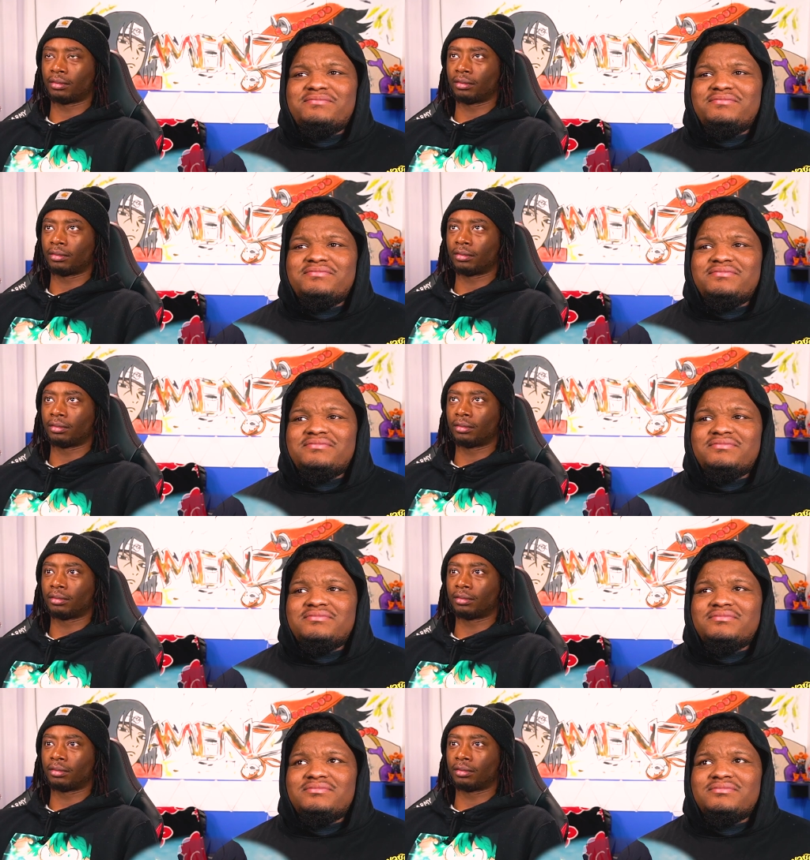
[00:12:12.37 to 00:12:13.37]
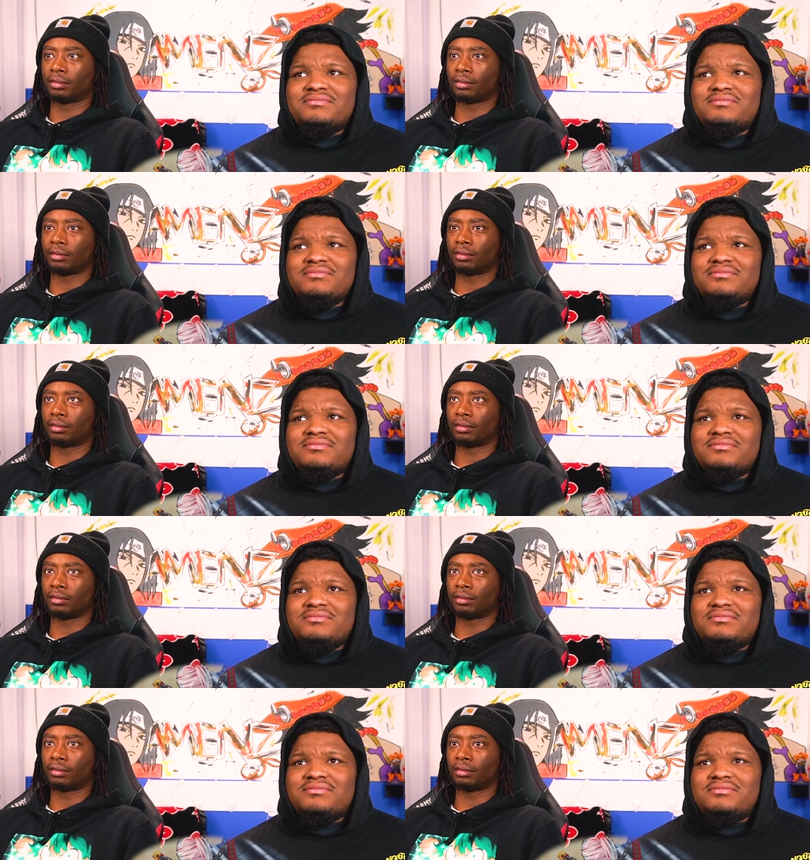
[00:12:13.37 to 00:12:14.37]

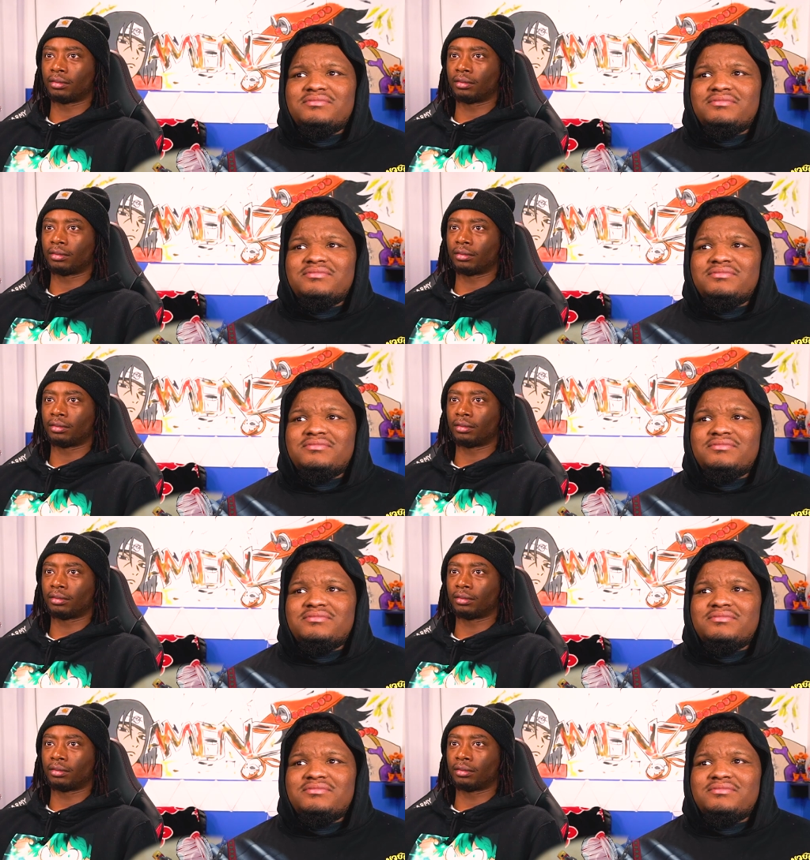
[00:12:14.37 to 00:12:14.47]
(no one is talking)